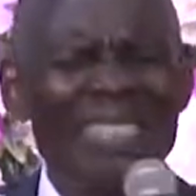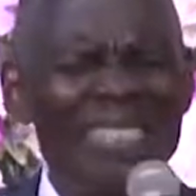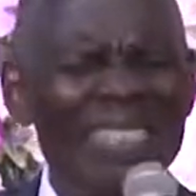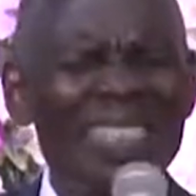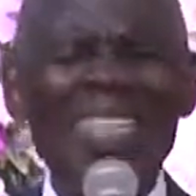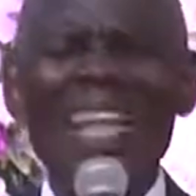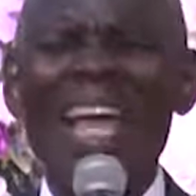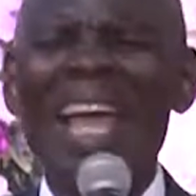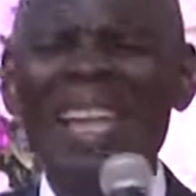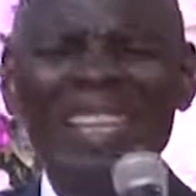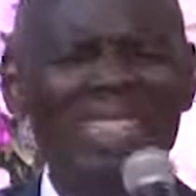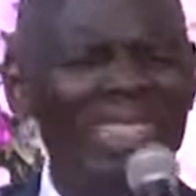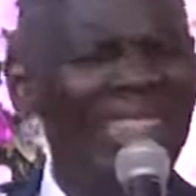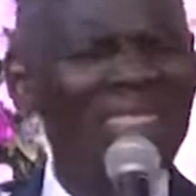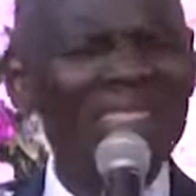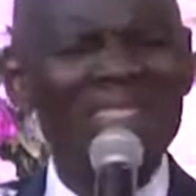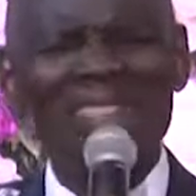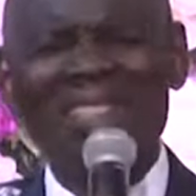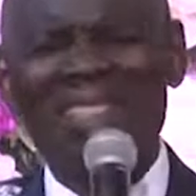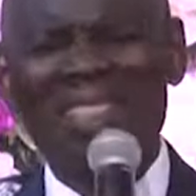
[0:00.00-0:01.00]
Is there
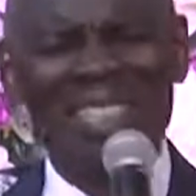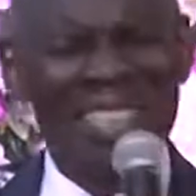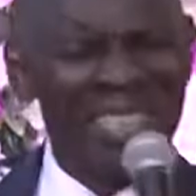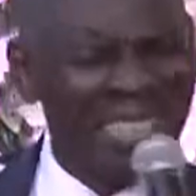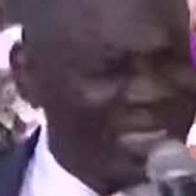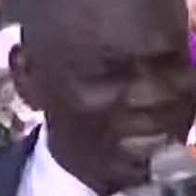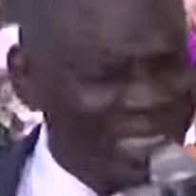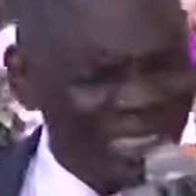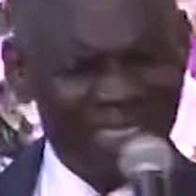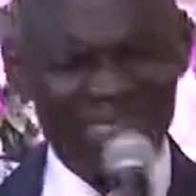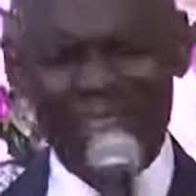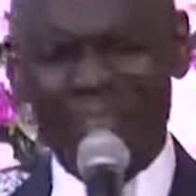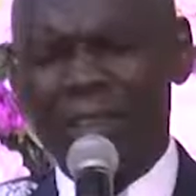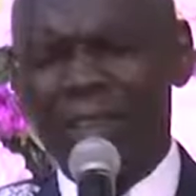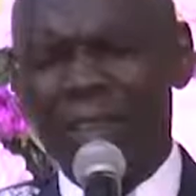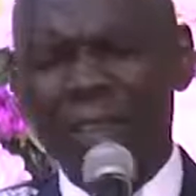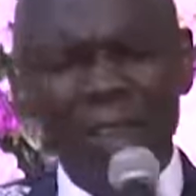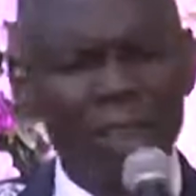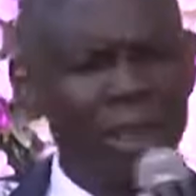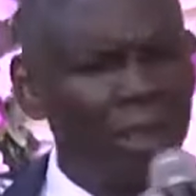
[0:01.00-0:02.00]
any seed
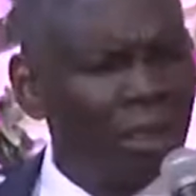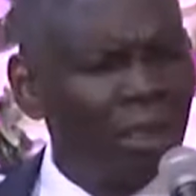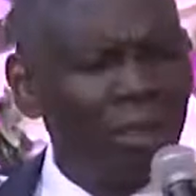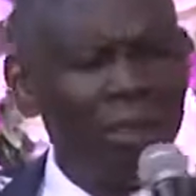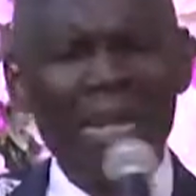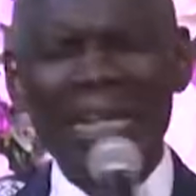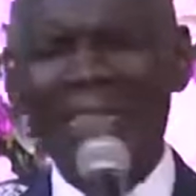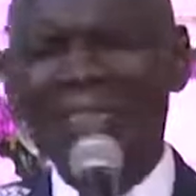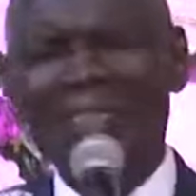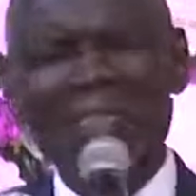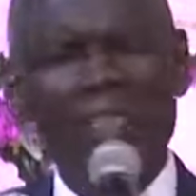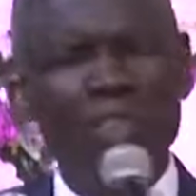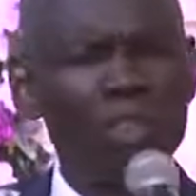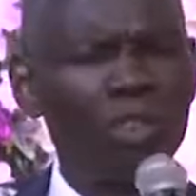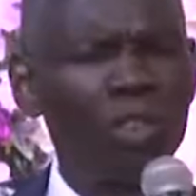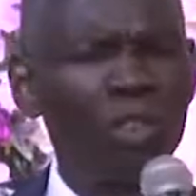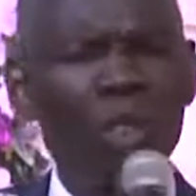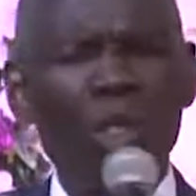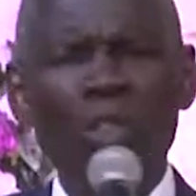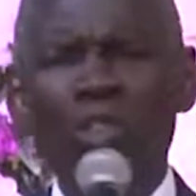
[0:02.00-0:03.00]
that
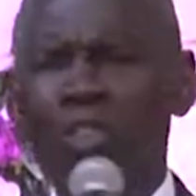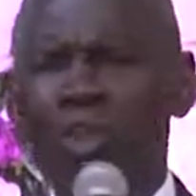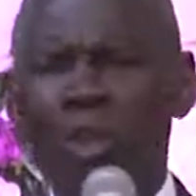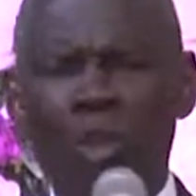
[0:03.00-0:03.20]
is not